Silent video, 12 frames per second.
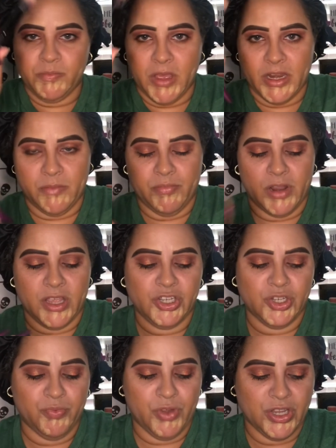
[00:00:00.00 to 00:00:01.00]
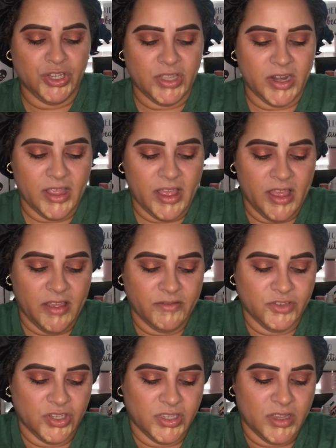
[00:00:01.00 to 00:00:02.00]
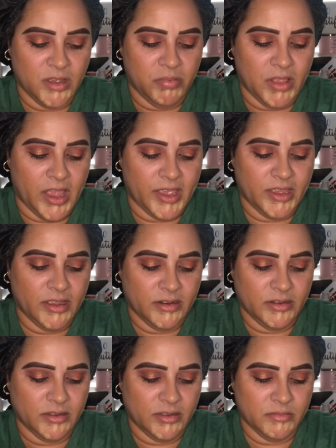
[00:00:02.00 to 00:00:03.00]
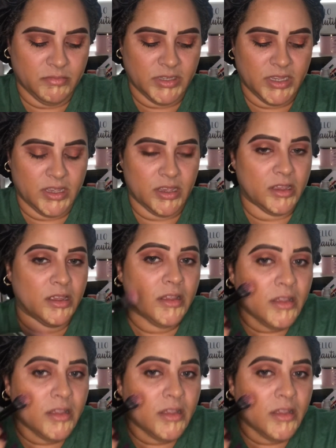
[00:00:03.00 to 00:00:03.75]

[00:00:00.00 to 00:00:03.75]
Putty blush brush that I have just to apply it. I'm taking it.